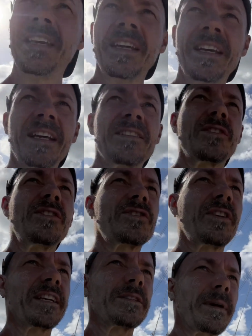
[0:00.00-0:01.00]
So it looks
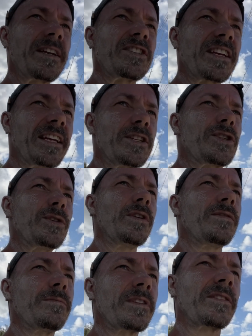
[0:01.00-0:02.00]
like he's managed to get 2 of
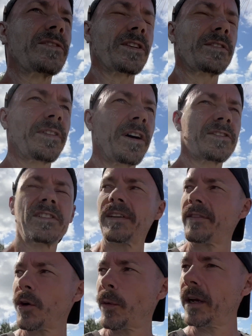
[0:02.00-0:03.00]
them done so far. So let's have
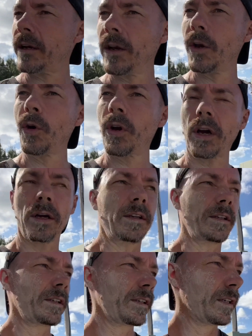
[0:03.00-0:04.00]
a quick look
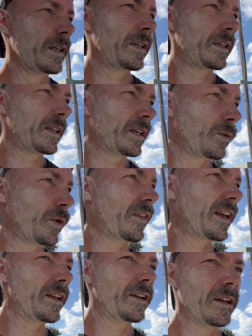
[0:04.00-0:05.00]
at what
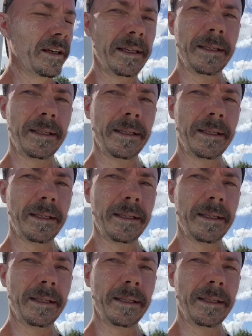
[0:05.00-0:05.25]
they look like.